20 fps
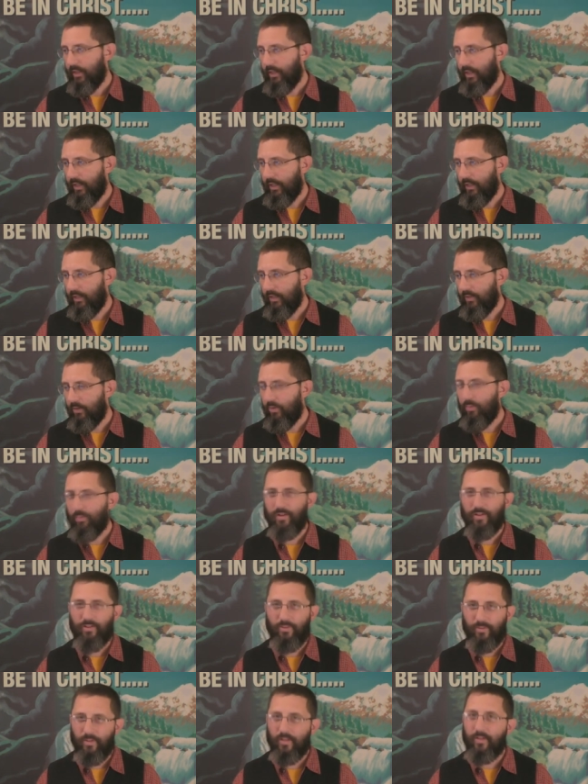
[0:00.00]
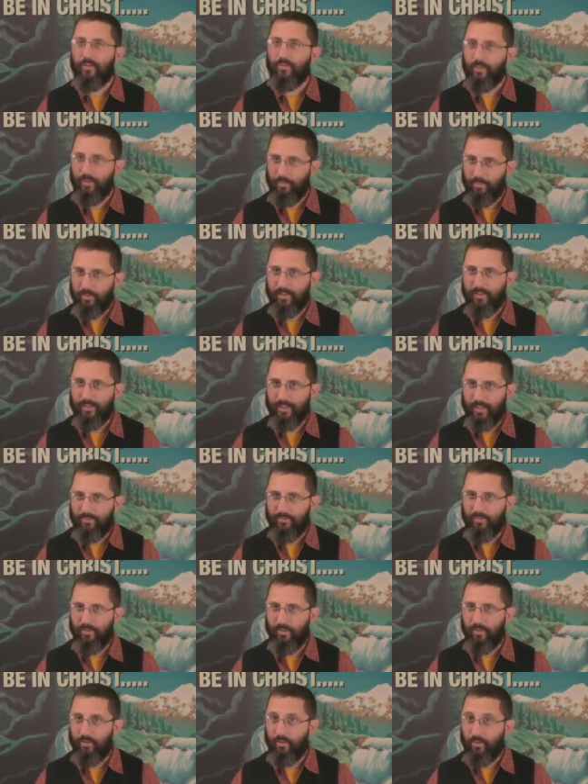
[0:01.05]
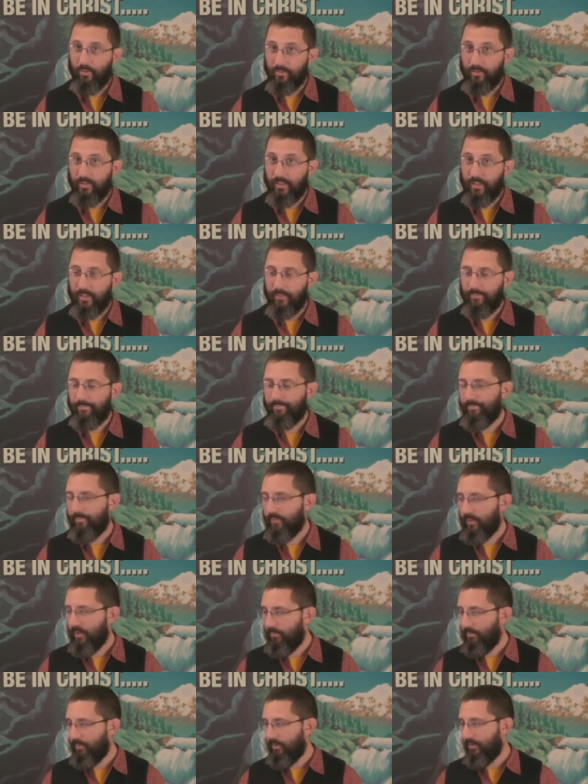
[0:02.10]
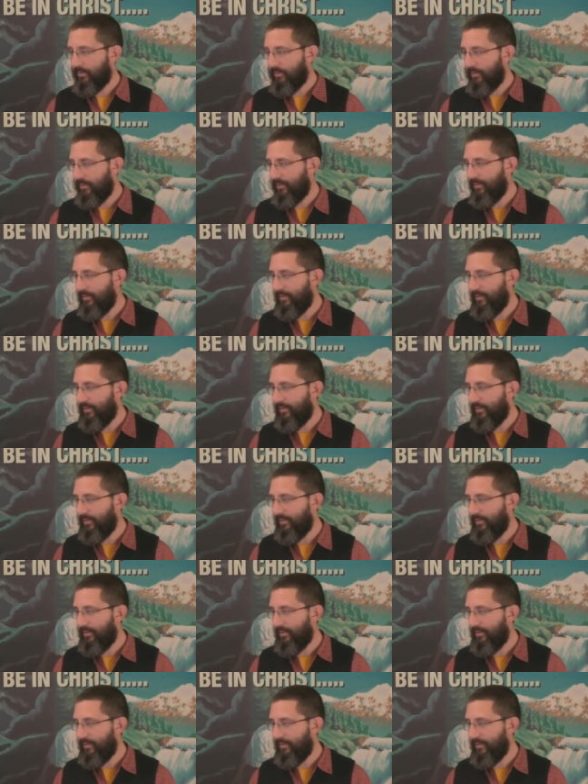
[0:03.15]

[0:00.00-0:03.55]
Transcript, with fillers: And I don't want to do another trip like that for a long time, but